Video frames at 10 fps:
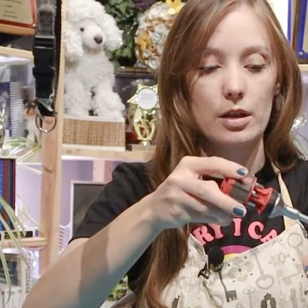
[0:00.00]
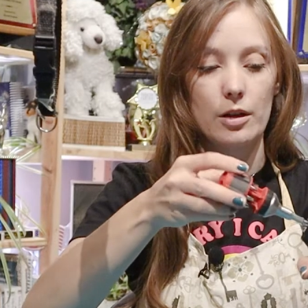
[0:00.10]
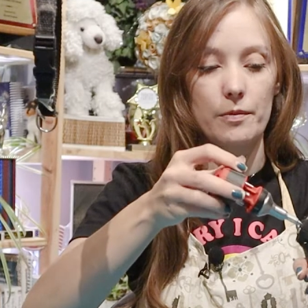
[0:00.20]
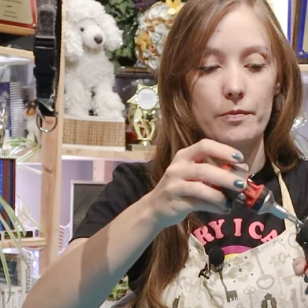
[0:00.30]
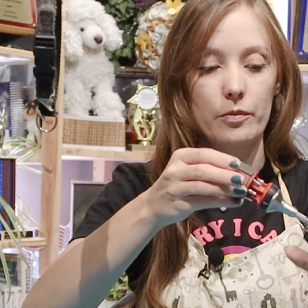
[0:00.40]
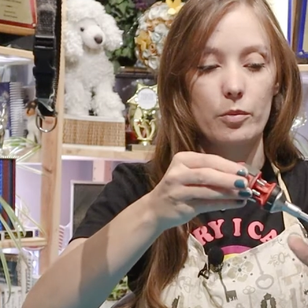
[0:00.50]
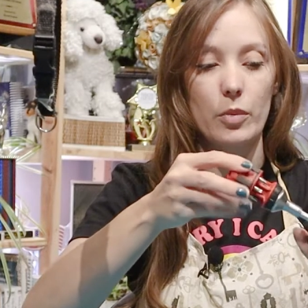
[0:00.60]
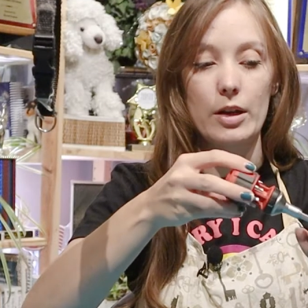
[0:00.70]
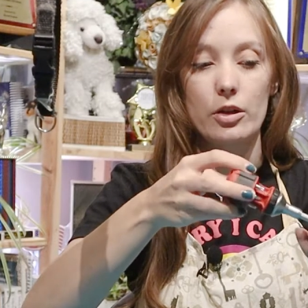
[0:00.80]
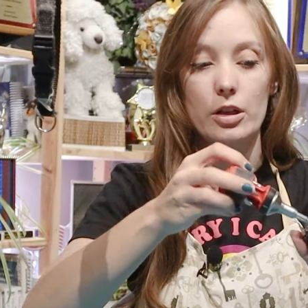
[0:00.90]
here
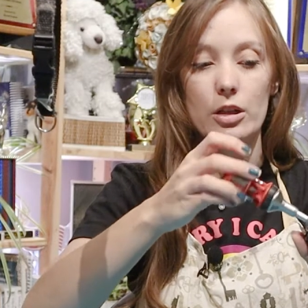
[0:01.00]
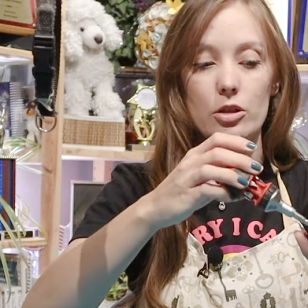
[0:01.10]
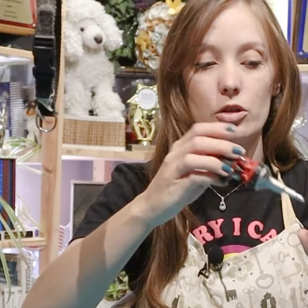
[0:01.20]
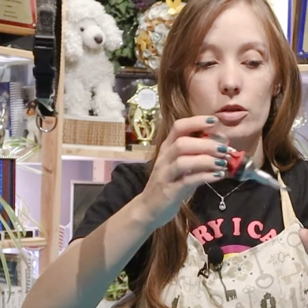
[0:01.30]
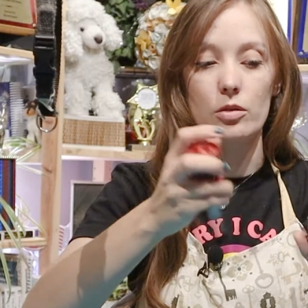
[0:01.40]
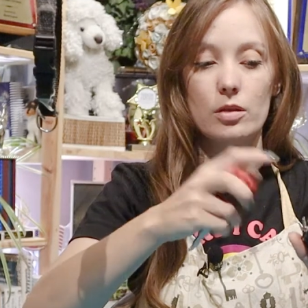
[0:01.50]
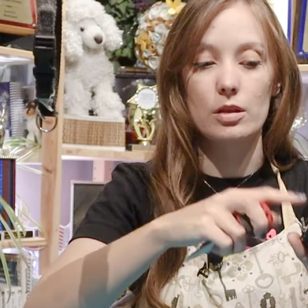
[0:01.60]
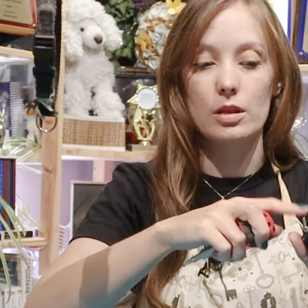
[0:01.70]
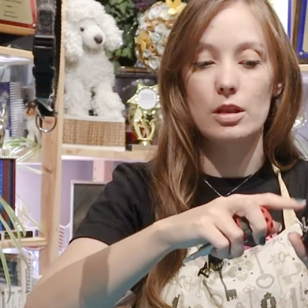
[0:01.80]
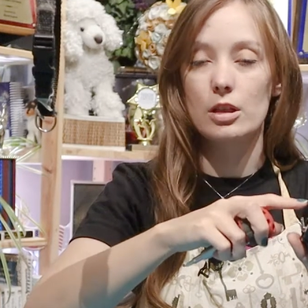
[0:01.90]
by your hinge. So
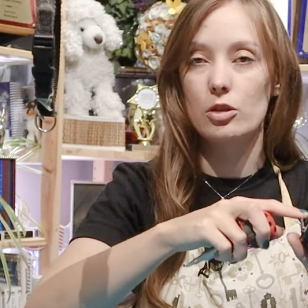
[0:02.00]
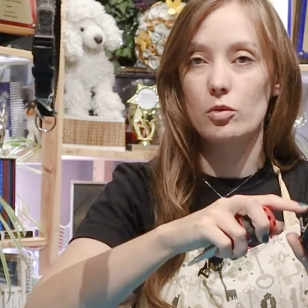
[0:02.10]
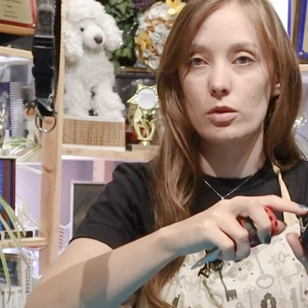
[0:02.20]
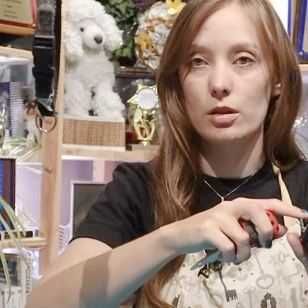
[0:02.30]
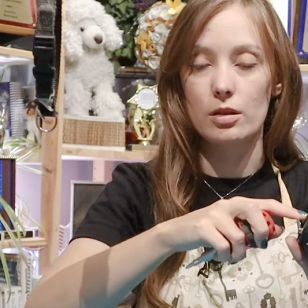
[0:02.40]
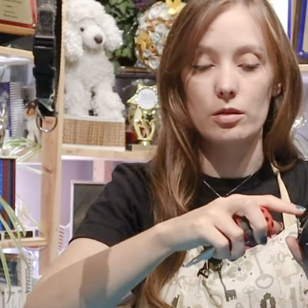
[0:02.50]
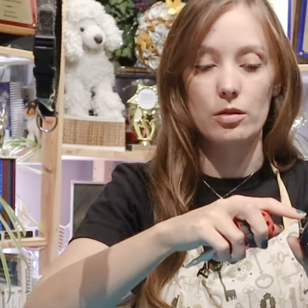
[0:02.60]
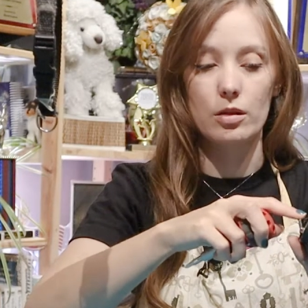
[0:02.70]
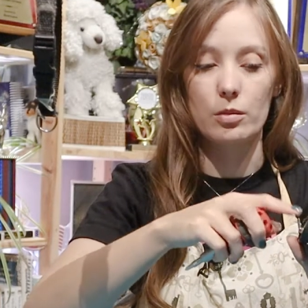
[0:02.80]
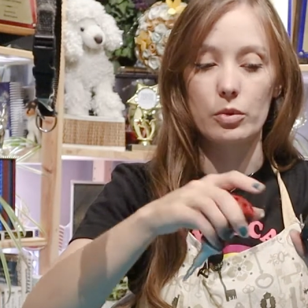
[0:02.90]
this is the hinge where
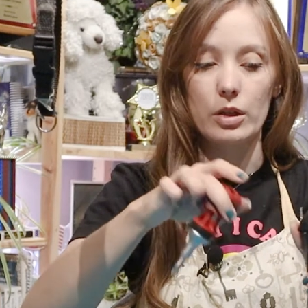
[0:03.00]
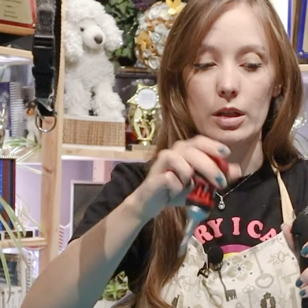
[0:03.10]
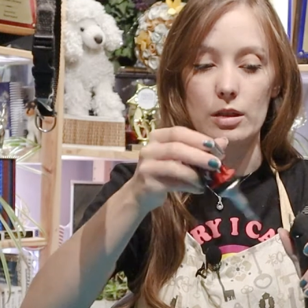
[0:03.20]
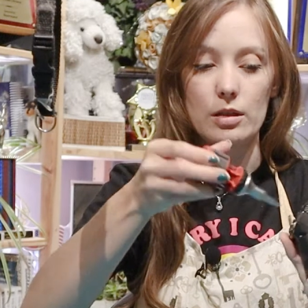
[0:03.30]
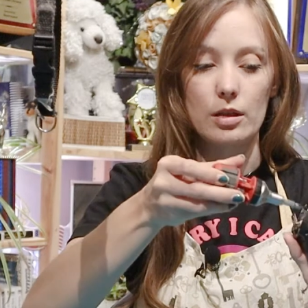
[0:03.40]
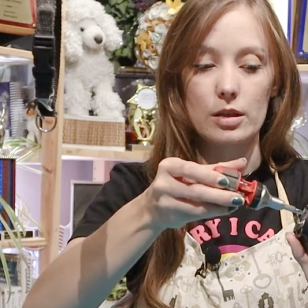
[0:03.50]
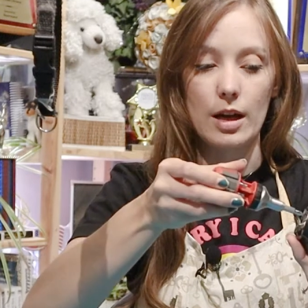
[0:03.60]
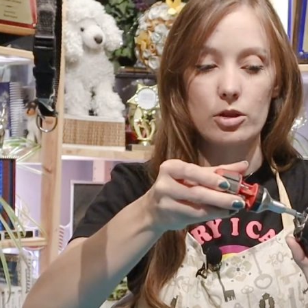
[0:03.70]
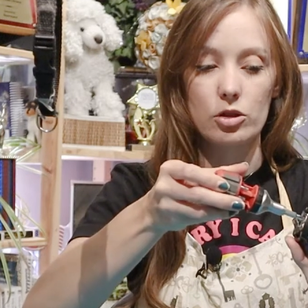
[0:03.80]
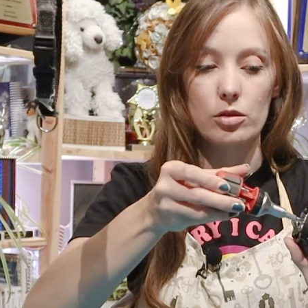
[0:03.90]
the blade's
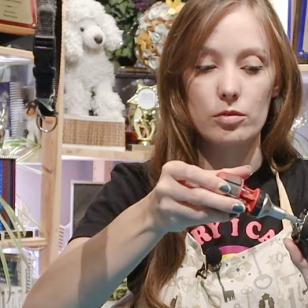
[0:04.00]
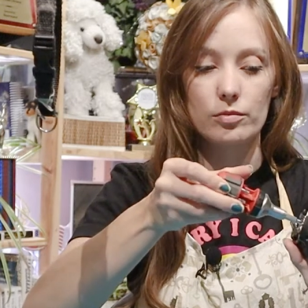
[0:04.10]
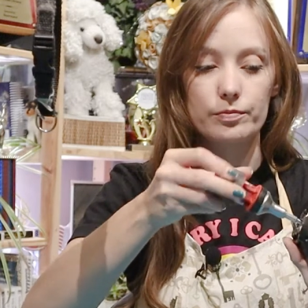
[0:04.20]
attached to.